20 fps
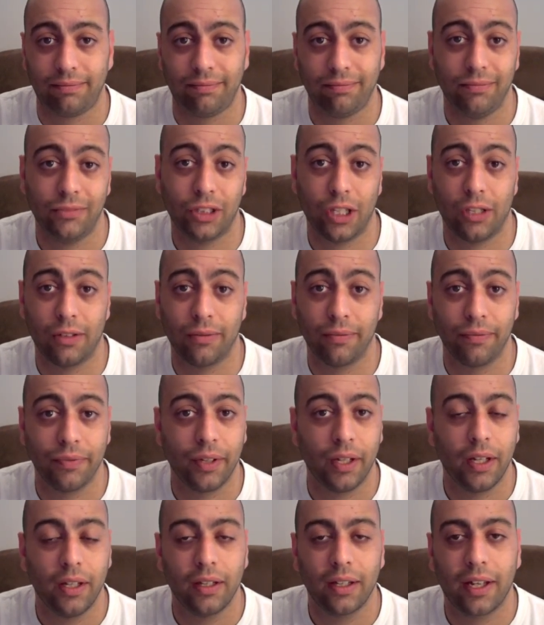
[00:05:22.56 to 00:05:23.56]
So,
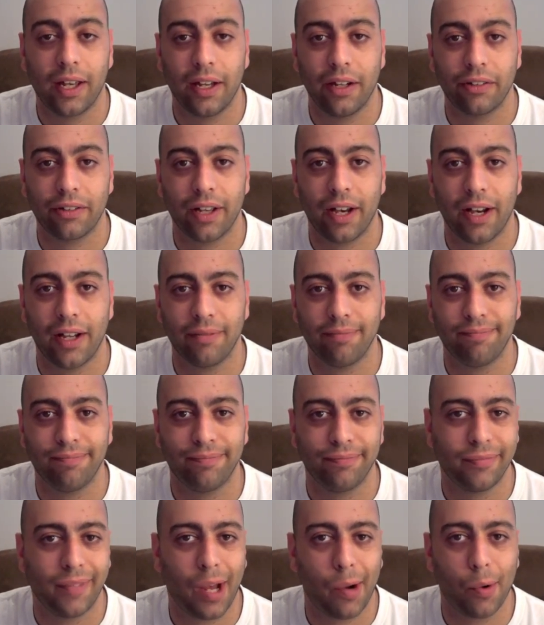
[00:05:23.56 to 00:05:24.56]
the kin is gone.
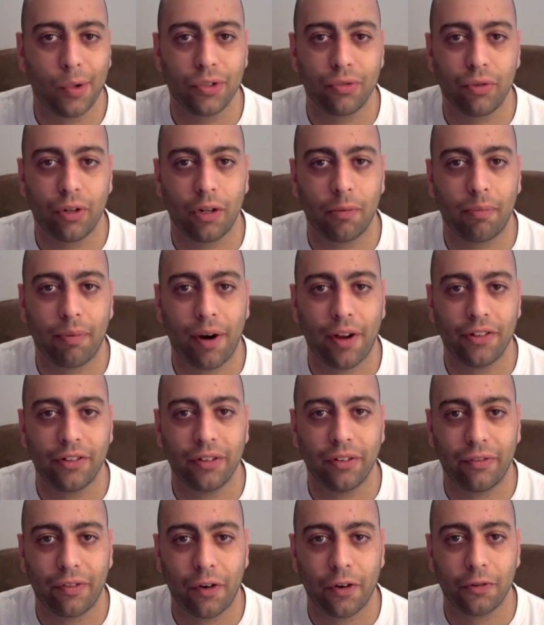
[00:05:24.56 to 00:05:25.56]
I wasn't real impressed in
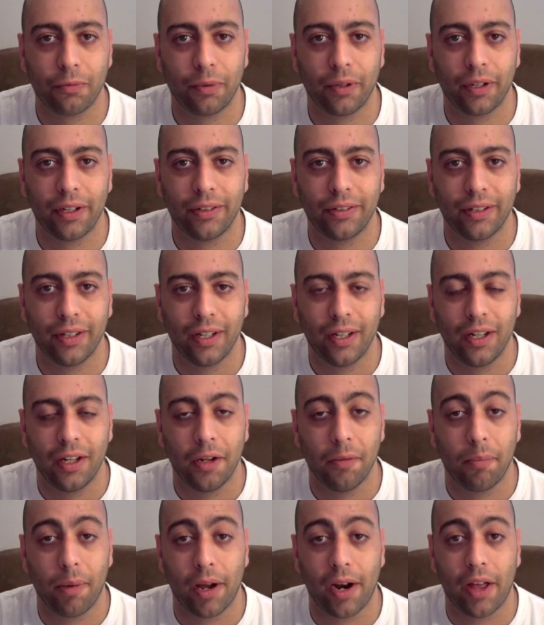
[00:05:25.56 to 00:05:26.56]
the first place,
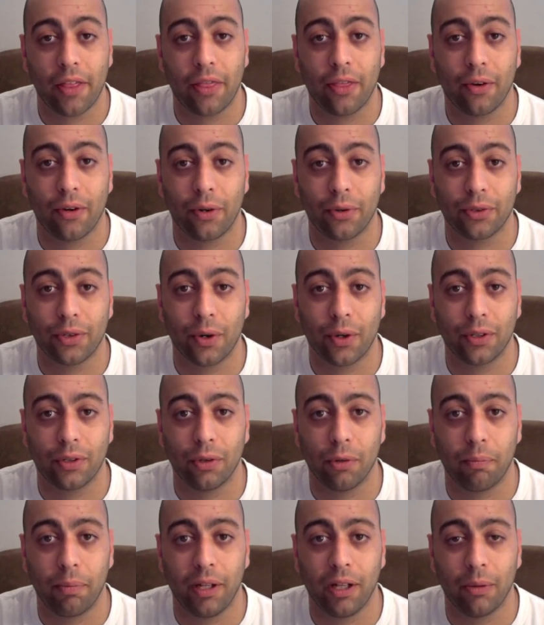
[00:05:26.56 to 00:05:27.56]
but I thought it was going to
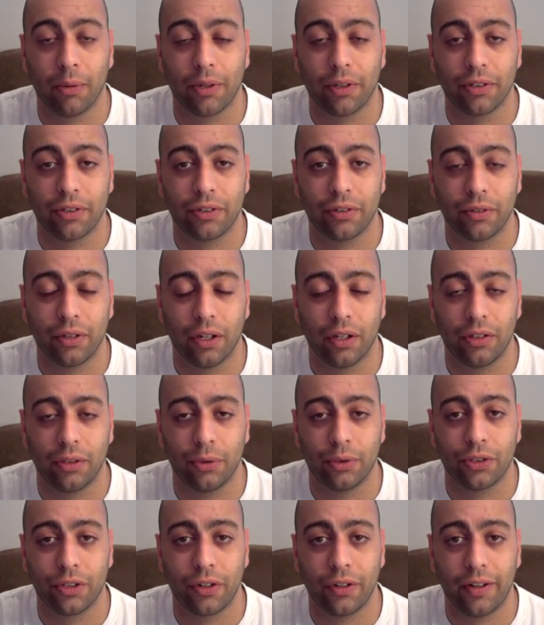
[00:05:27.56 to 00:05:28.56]
appeal to a
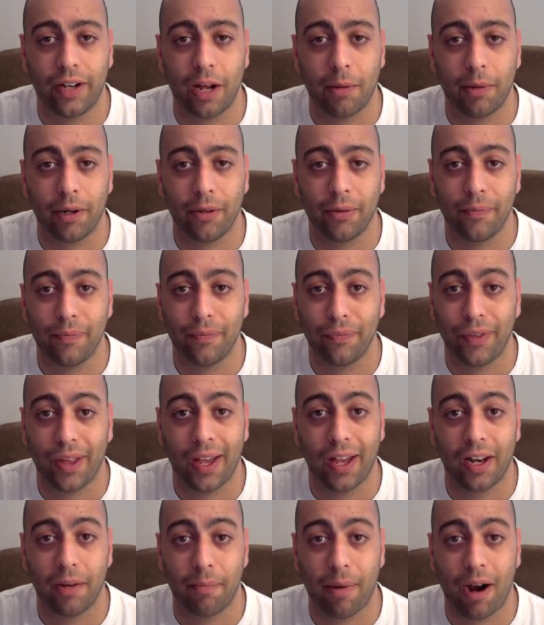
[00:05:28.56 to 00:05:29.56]
certain demo,
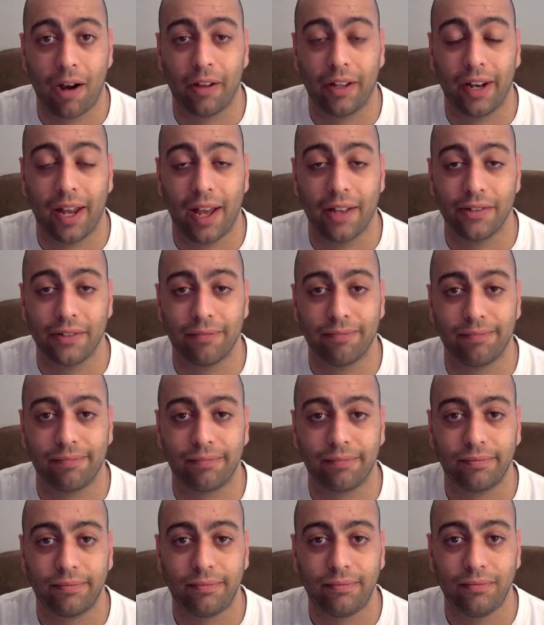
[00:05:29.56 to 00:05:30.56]
and apparently it hasn't.
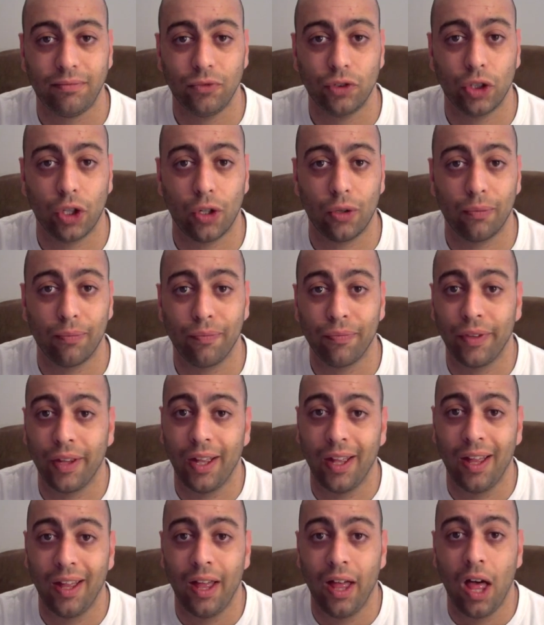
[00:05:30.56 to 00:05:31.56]
So,
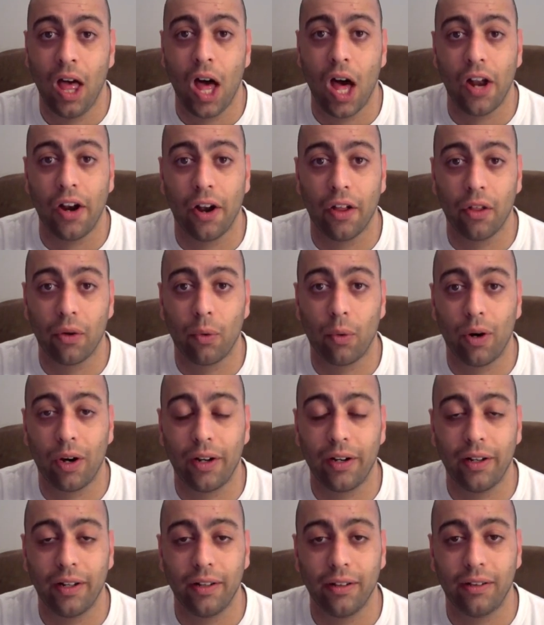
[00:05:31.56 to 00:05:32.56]
another
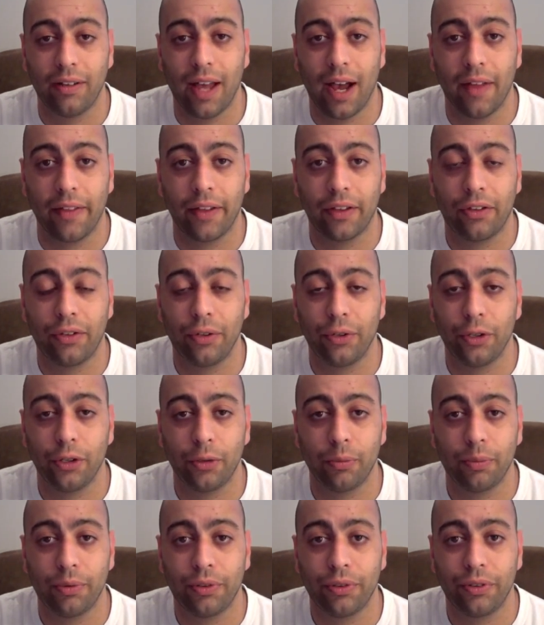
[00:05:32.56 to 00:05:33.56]
one down the
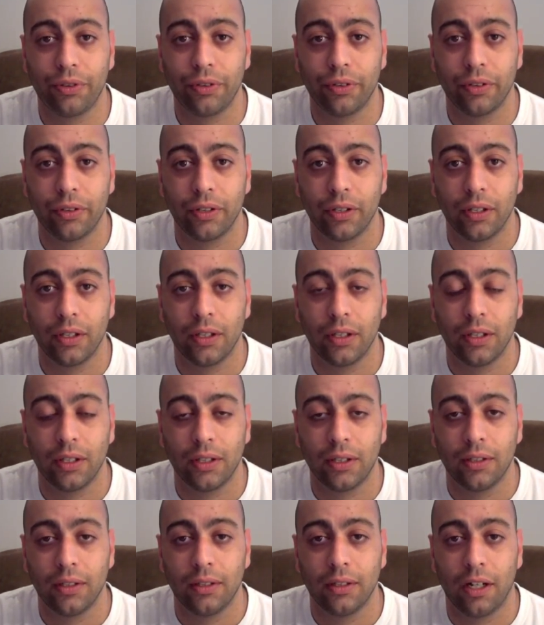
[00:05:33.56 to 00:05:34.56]
tubes
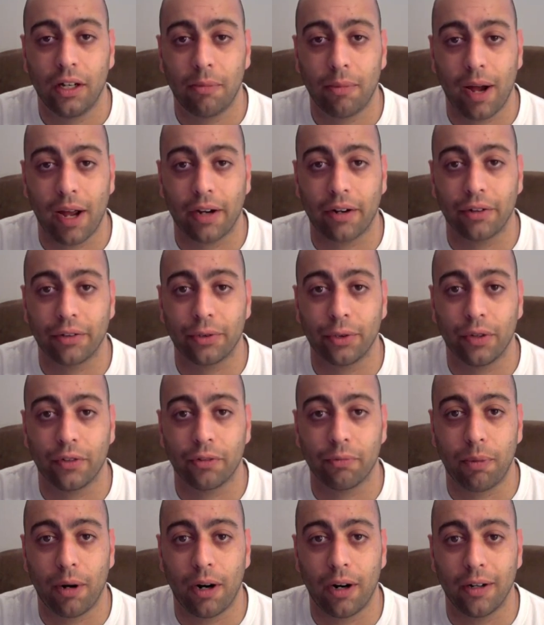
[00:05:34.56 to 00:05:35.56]
on Microsoft's
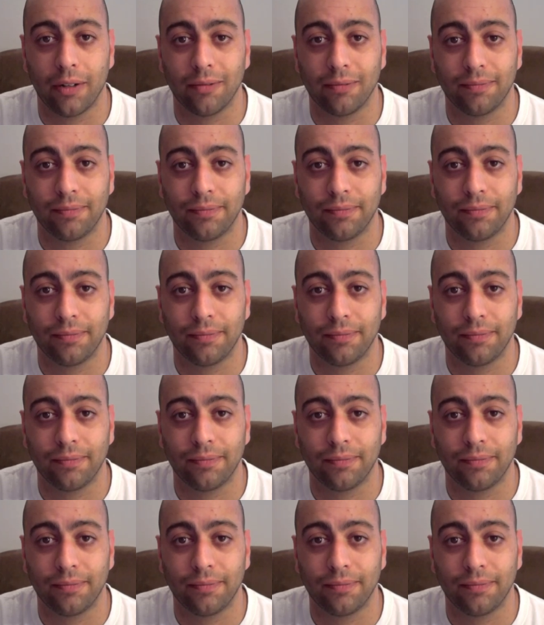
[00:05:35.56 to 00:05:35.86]
part.